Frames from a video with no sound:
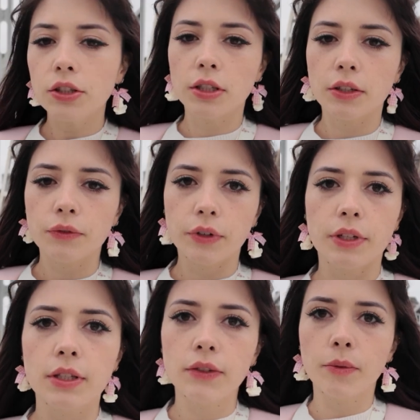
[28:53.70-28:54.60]
a
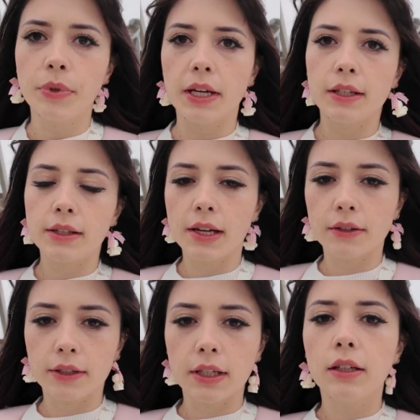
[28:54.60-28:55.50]
difference from places like
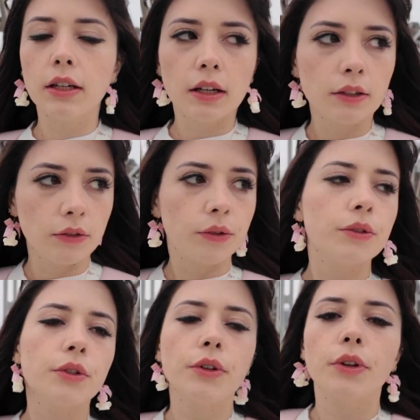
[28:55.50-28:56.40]
Osaka,
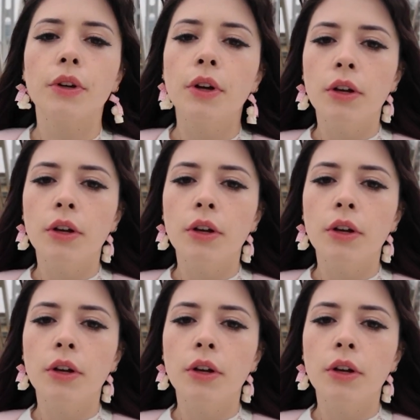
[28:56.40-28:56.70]
Kyoto,